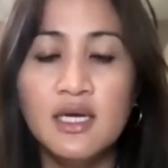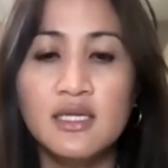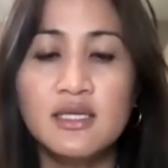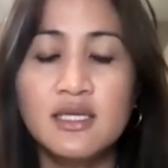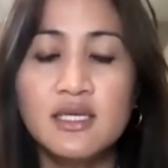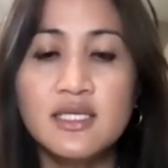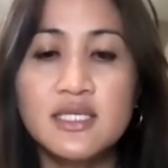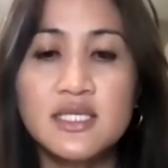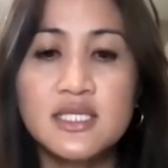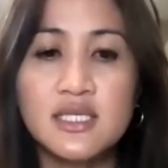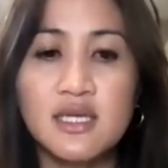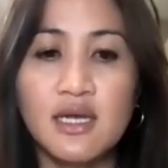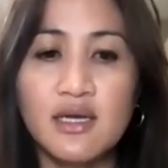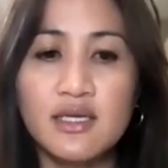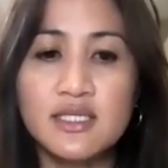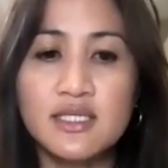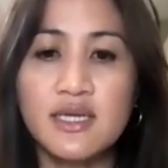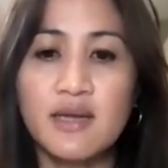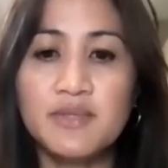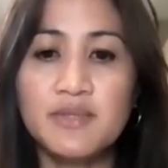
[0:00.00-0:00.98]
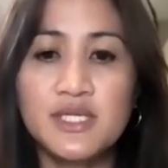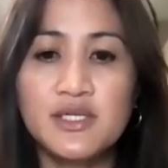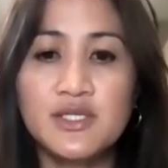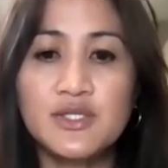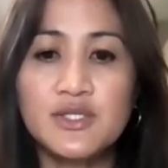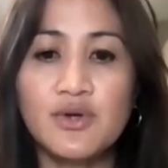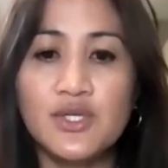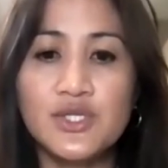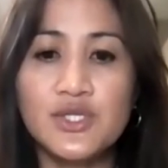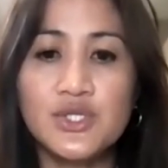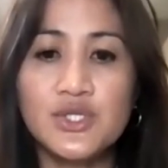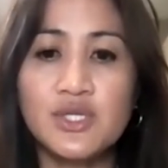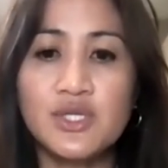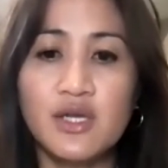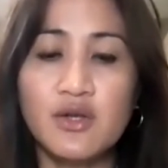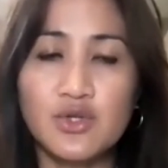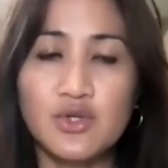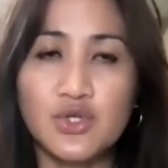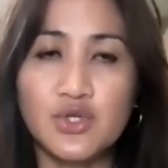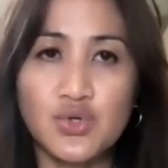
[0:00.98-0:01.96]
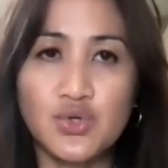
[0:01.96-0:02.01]
These stem cells also, they
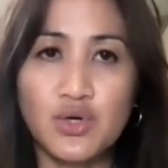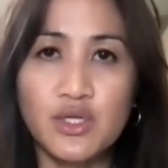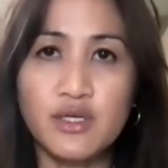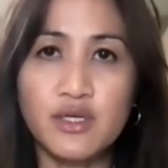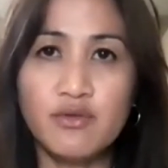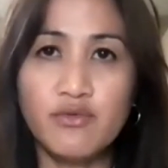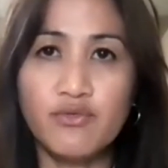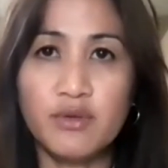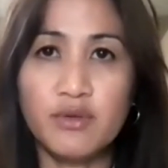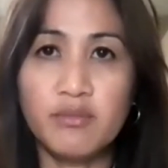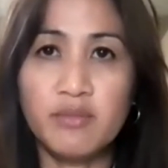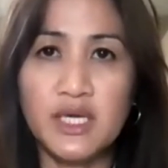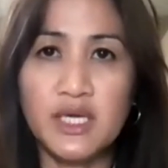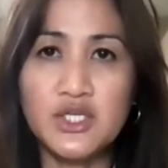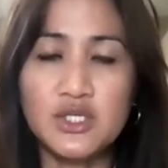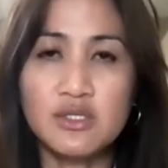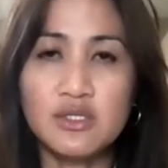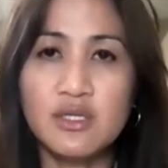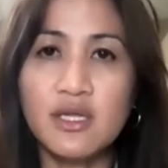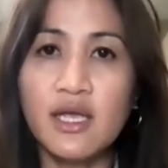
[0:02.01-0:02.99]
control inflammation.